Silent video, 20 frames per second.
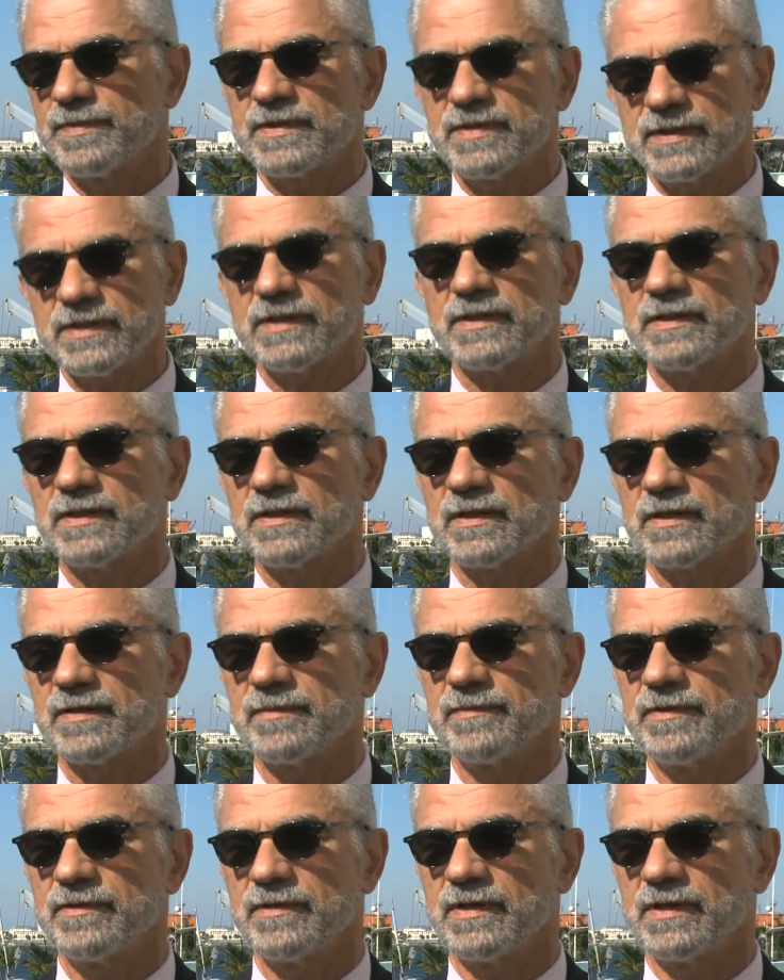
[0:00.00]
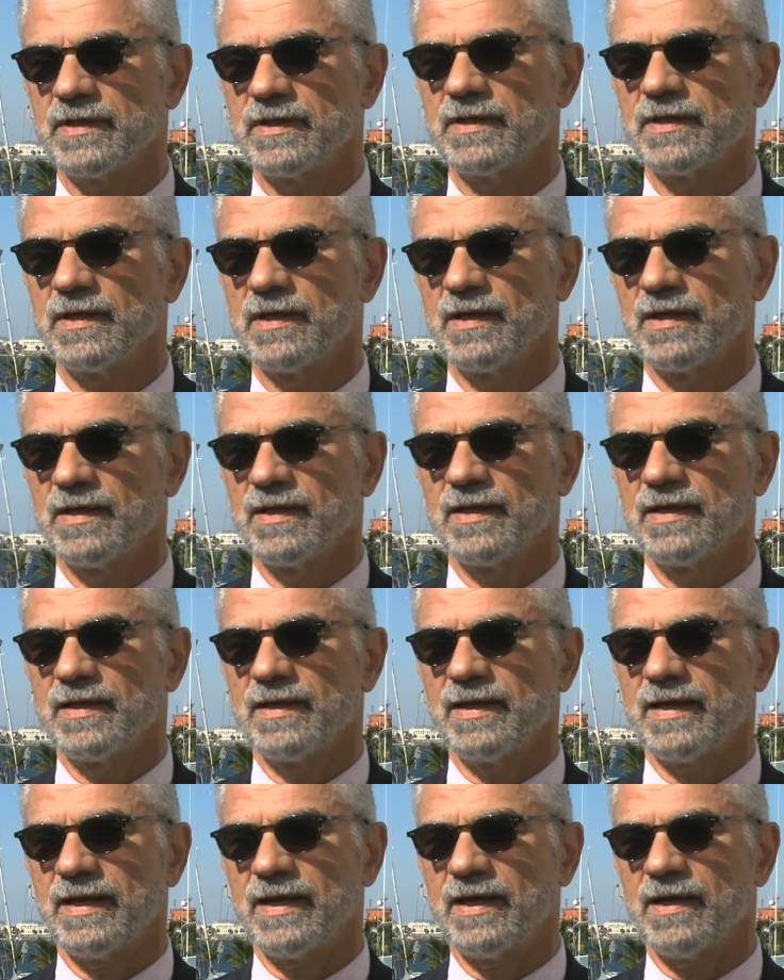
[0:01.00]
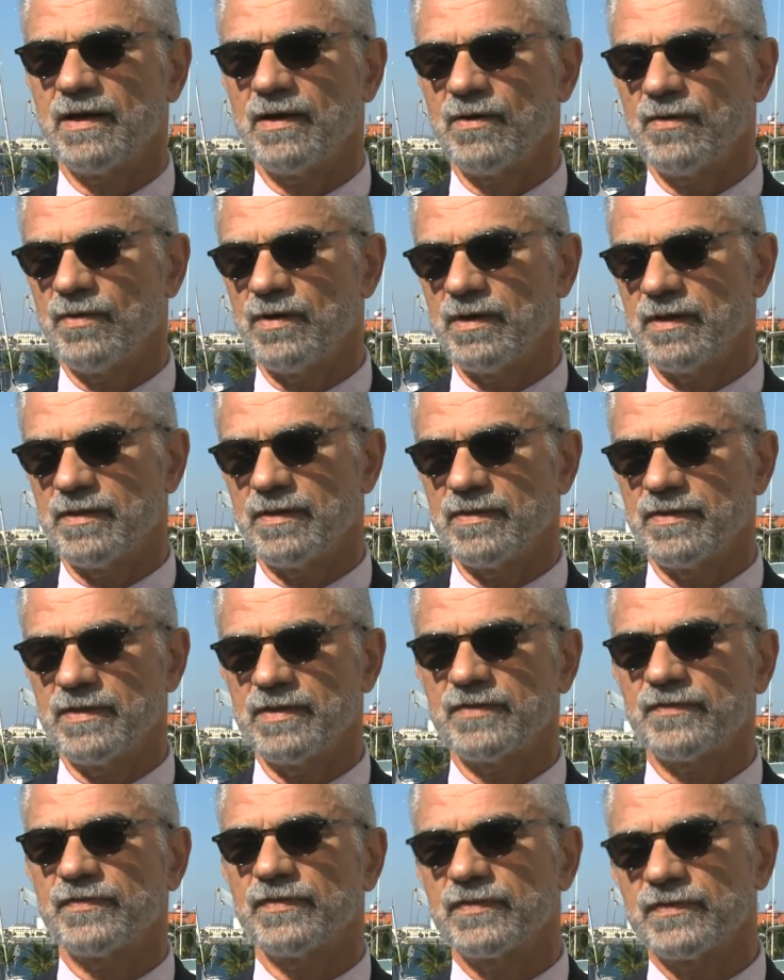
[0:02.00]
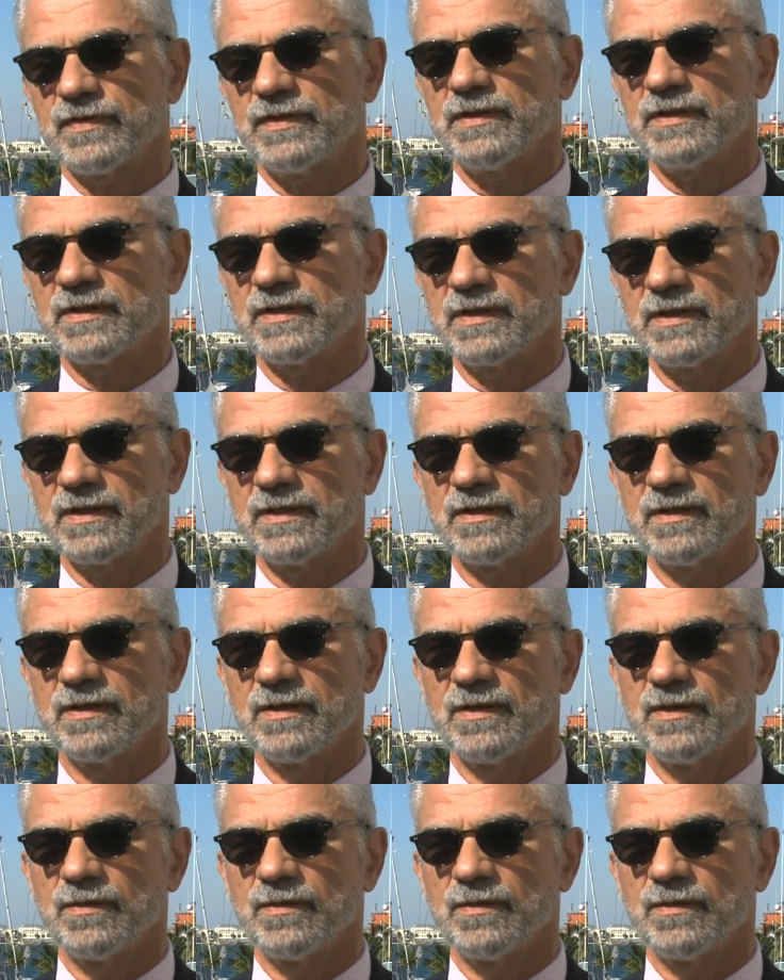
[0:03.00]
particular community how this facility